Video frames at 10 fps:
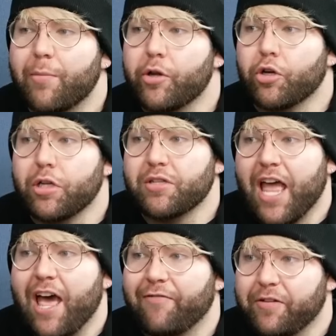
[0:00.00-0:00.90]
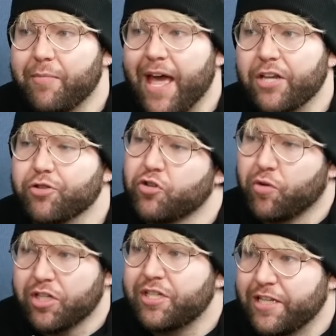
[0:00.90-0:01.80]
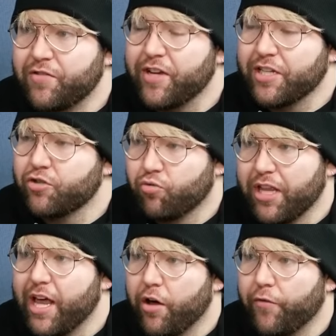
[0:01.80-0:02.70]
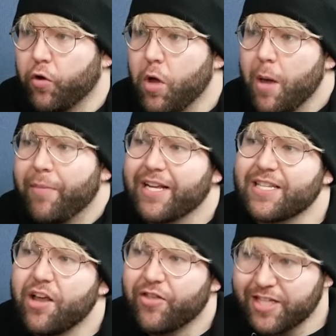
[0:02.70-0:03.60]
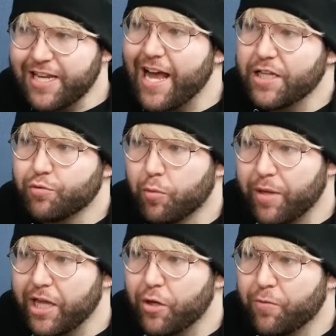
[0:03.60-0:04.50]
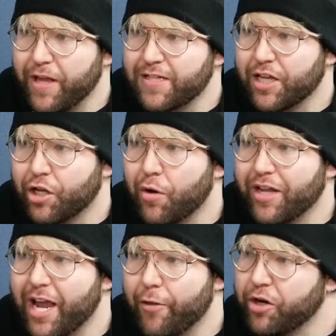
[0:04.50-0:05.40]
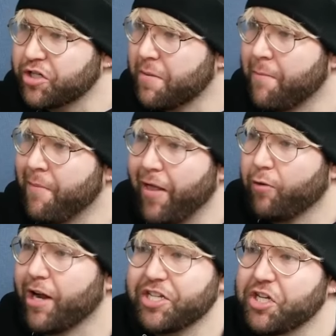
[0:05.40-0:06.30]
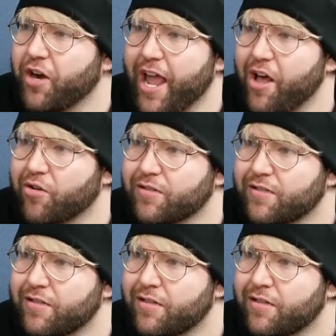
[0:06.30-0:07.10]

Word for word: of your clothes have to match, which is where STITCHFIX is really helpful, because the stylist will pick you things that go together and just mail it right to your house.